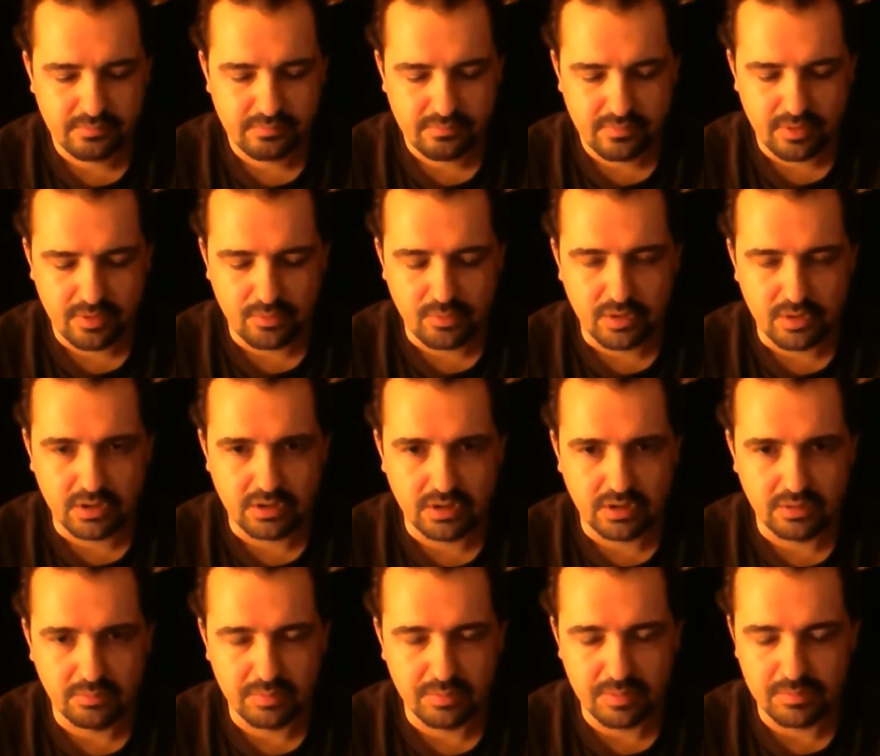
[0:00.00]
And what
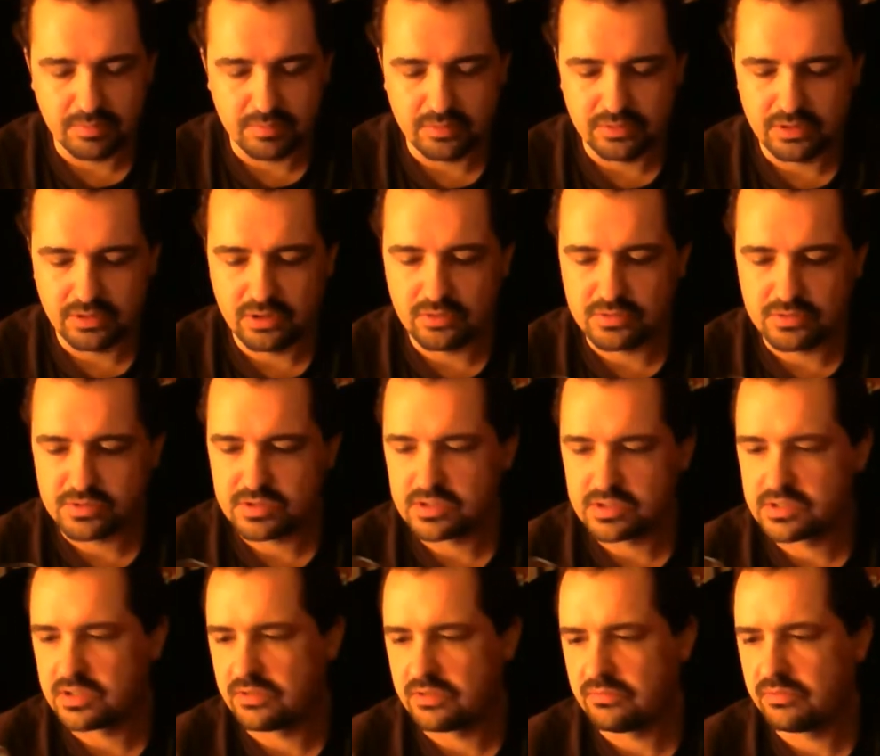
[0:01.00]
little people know is, because
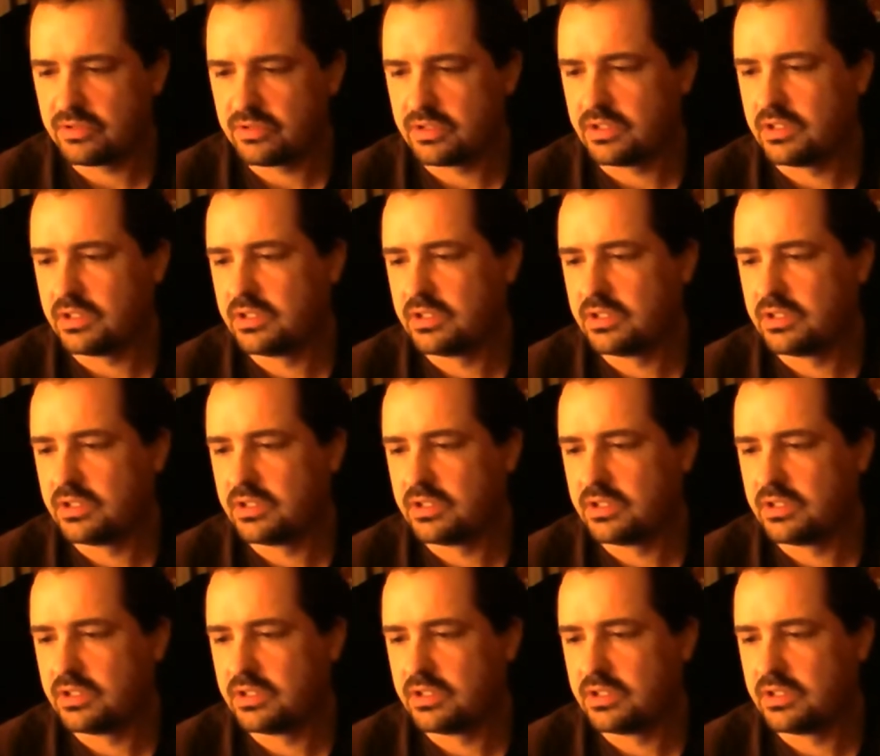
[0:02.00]
I don't really,